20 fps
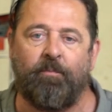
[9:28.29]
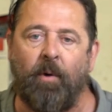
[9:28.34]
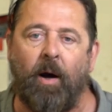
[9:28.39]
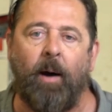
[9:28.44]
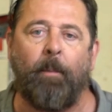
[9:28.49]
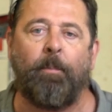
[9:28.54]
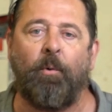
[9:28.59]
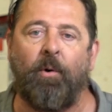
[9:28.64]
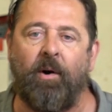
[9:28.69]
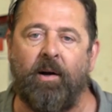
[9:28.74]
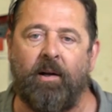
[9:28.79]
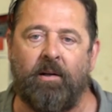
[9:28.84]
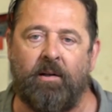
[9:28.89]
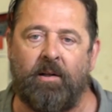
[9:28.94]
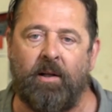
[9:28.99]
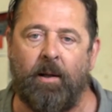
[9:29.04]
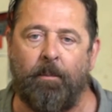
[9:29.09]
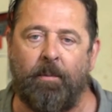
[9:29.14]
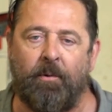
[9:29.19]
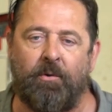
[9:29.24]
operating
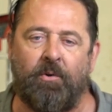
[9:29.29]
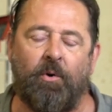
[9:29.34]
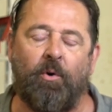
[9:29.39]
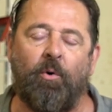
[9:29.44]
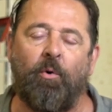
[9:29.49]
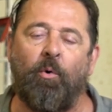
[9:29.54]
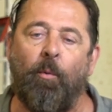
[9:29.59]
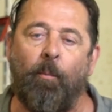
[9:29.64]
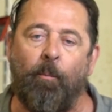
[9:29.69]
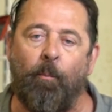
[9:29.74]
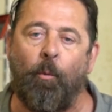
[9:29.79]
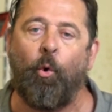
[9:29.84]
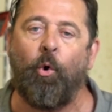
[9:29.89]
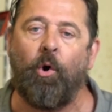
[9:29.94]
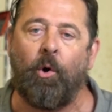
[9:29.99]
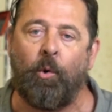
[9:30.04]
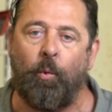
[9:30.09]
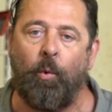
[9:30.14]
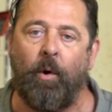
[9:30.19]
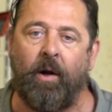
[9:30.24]
temperature
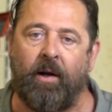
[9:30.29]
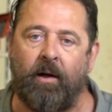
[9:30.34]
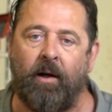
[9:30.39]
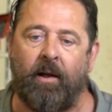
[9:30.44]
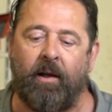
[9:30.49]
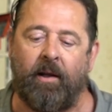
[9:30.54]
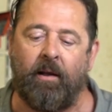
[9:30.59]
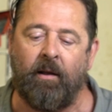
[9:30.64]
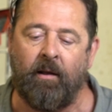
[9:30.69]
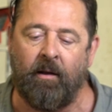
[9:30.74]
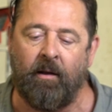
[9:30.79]
more quickly.